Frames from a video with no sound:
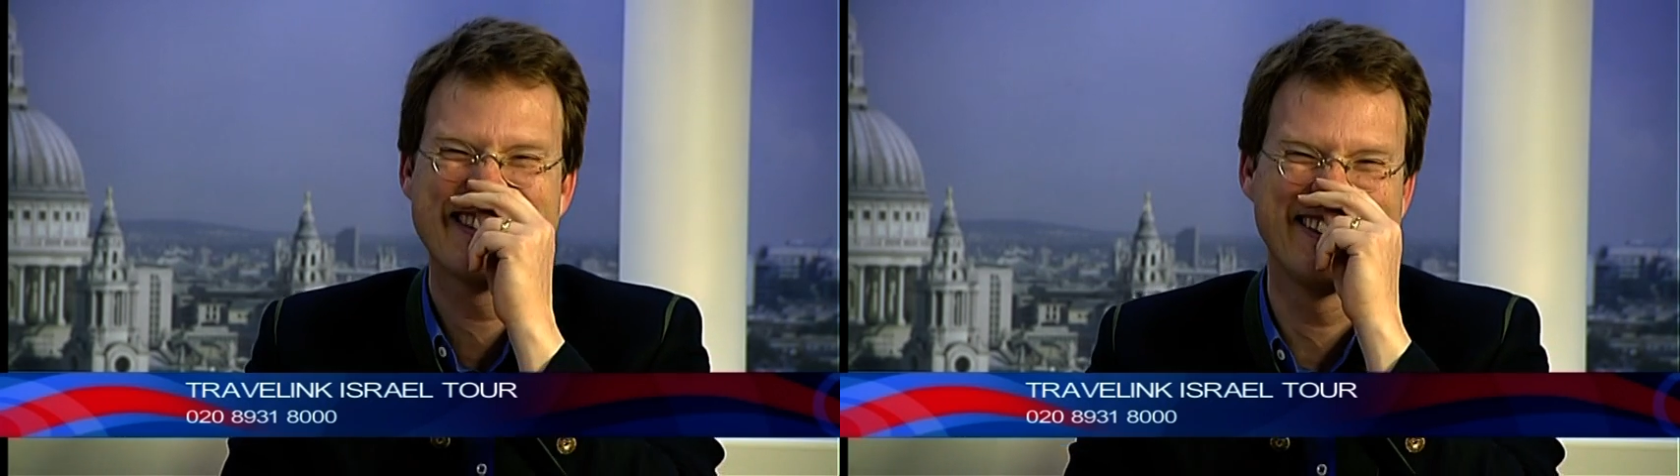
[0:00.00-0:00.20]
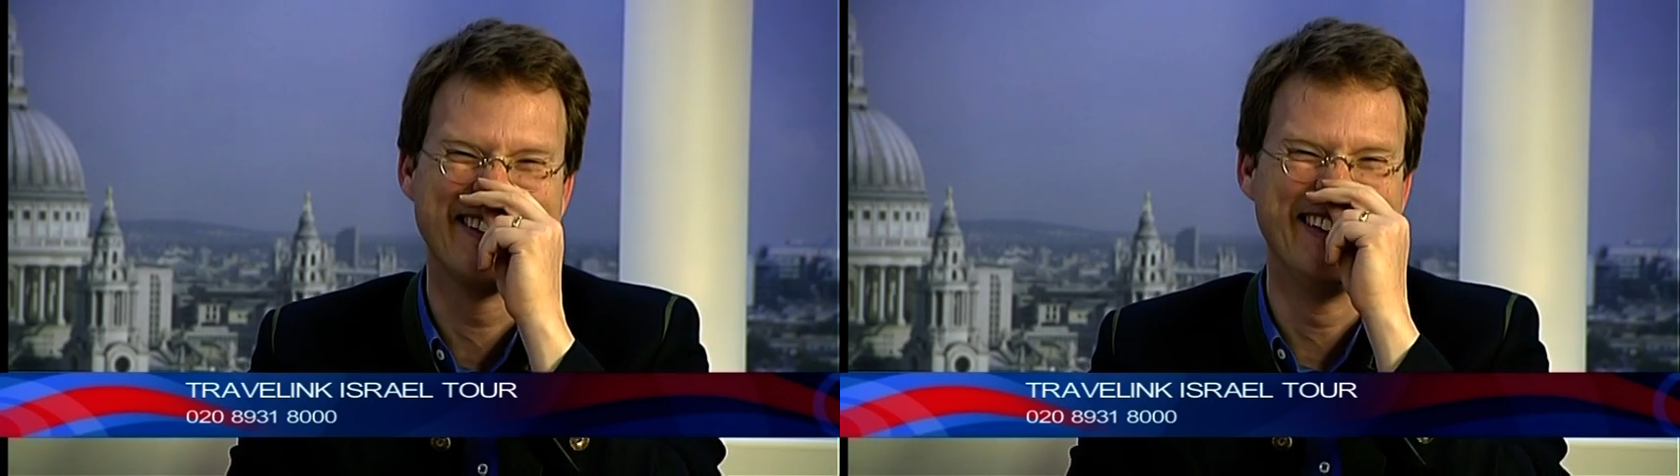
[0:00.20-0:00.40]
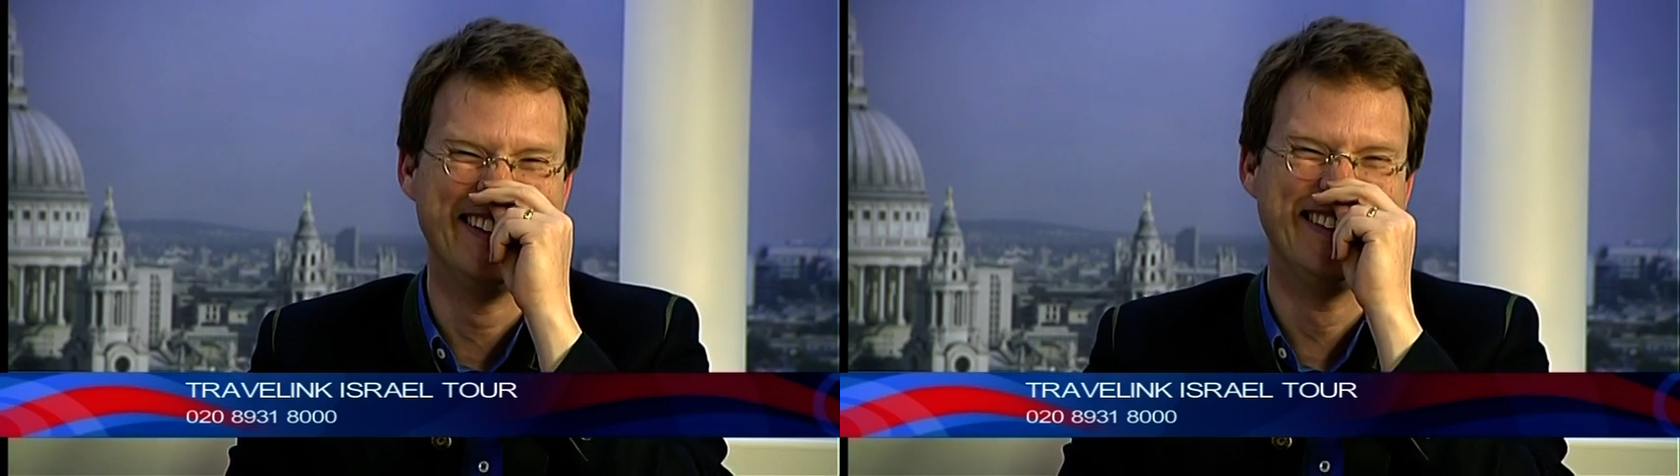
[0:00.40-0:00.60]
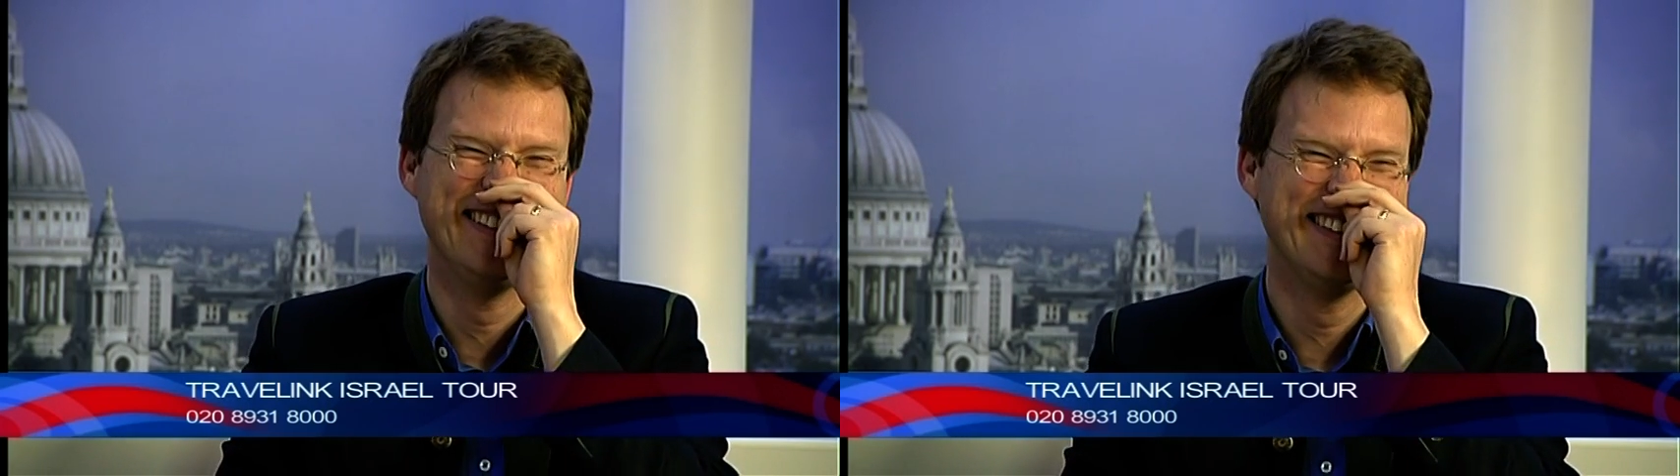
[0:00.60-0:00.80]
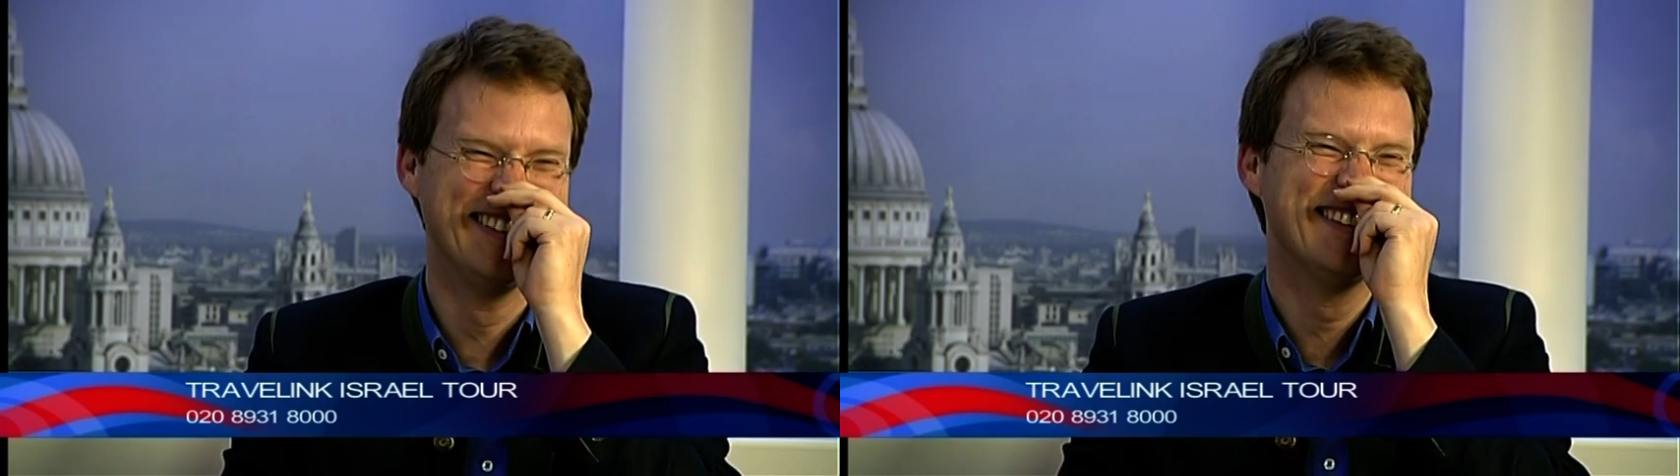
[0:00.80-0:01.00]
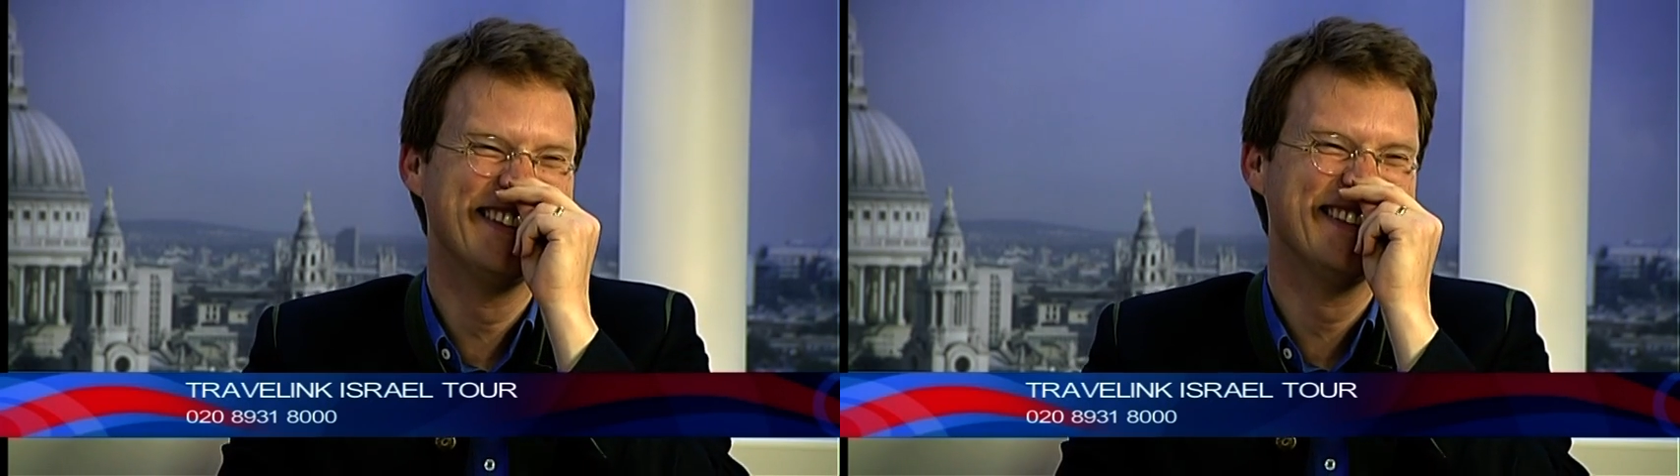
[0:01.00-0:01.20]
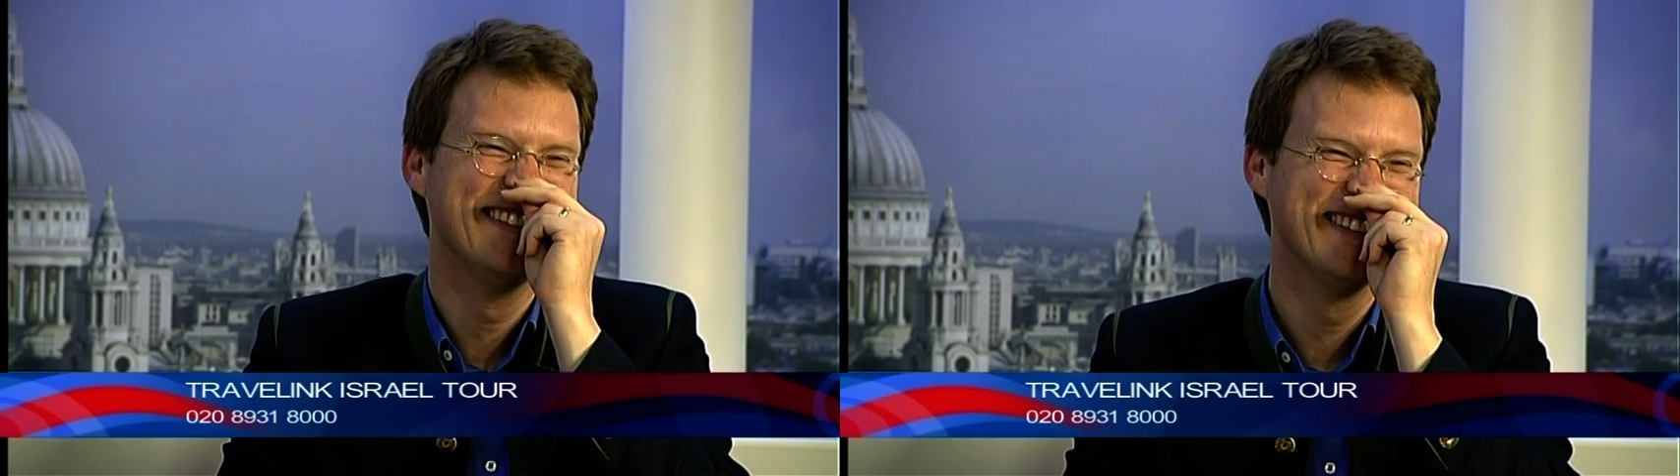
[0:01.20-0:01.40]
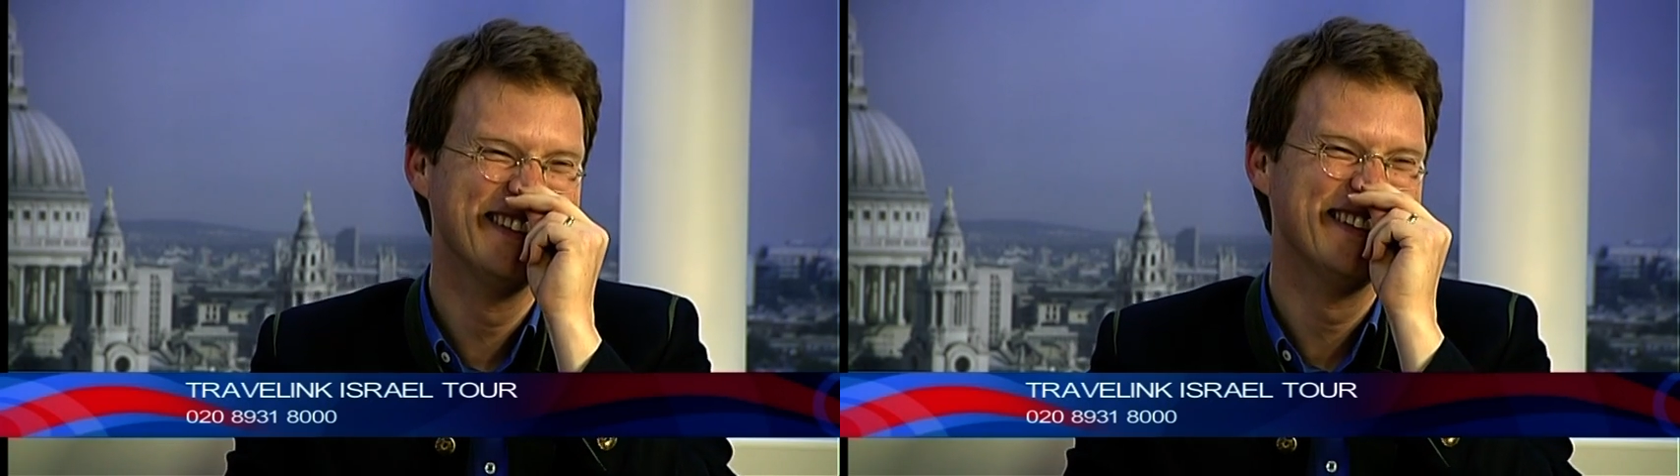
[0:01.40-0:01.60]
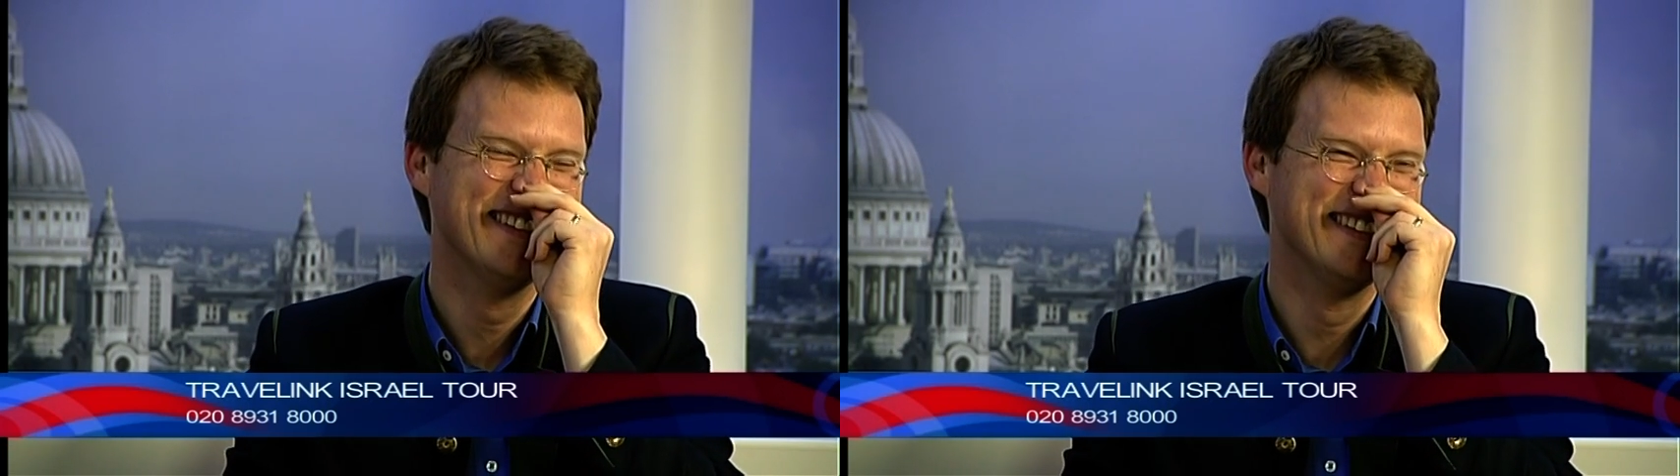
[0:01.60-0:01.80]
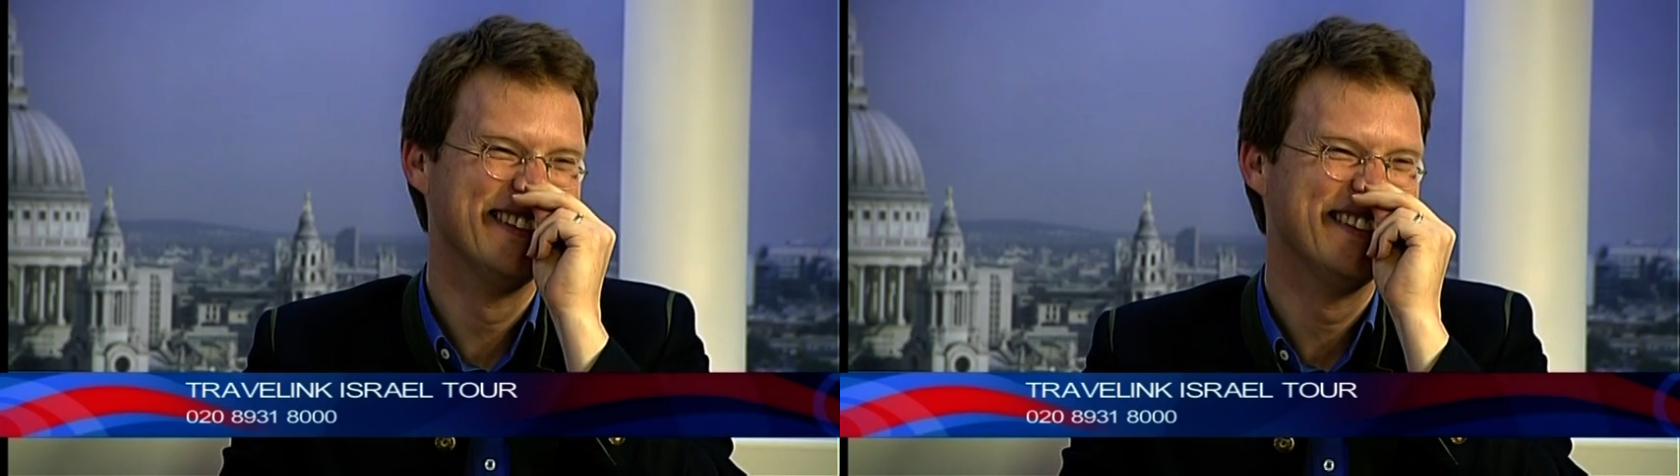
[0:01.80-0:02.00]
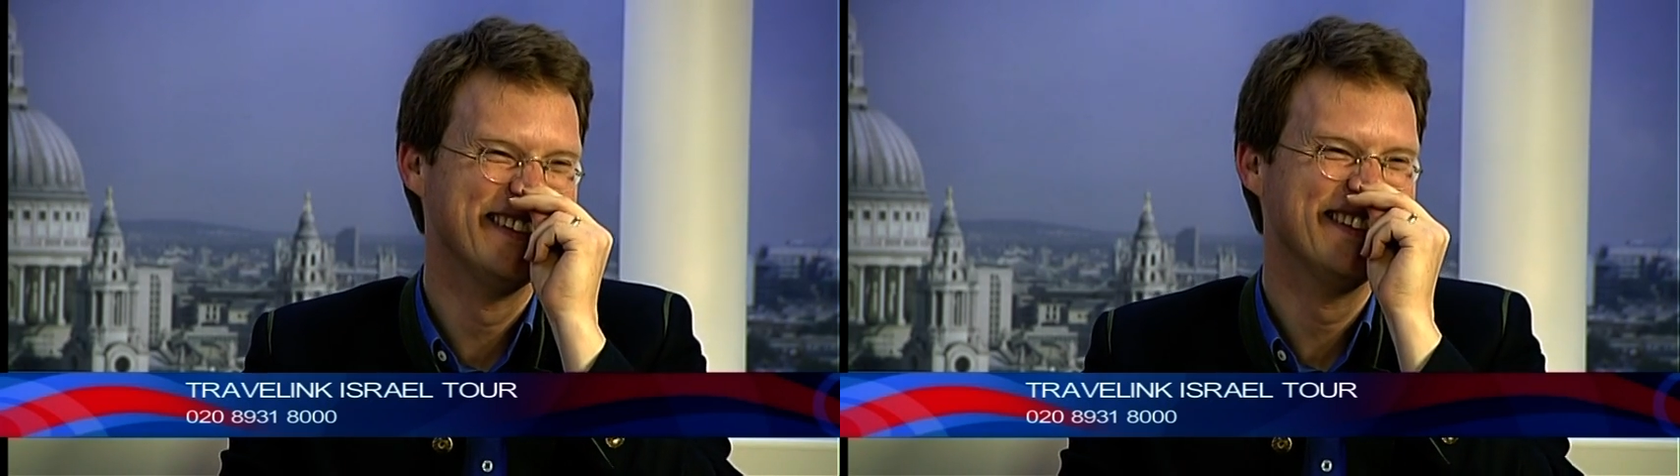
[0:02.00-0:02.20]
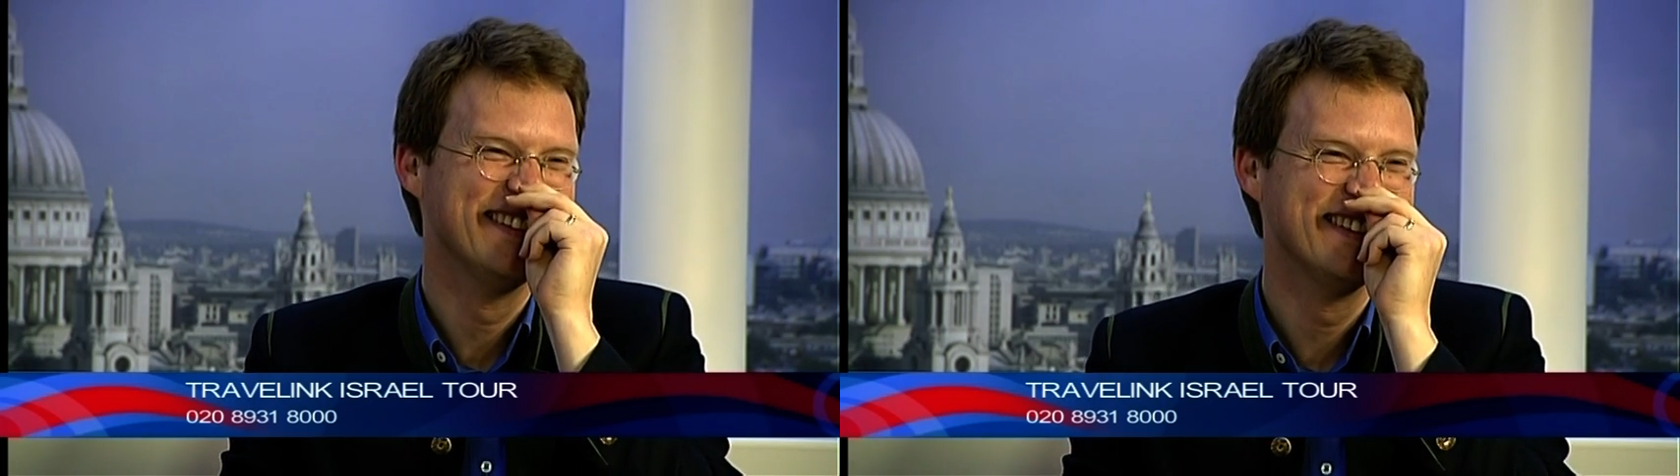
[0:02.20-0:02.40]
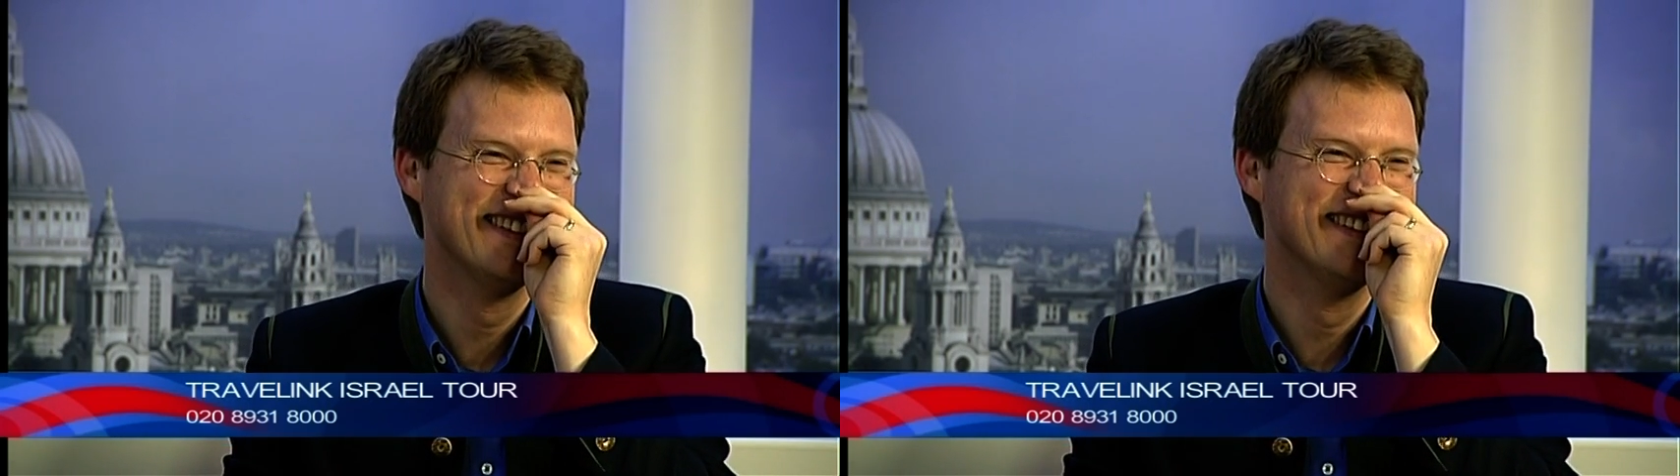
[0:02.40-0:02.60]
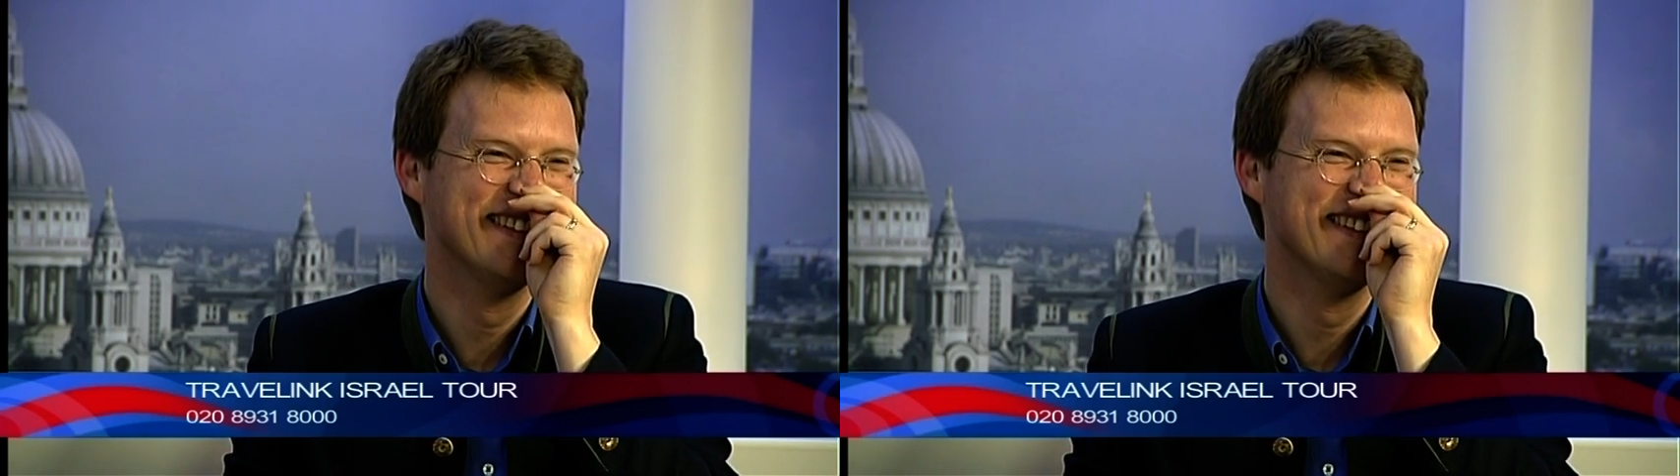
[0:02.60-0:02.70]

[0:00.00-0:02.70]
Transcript: Sorry. Before you start, um,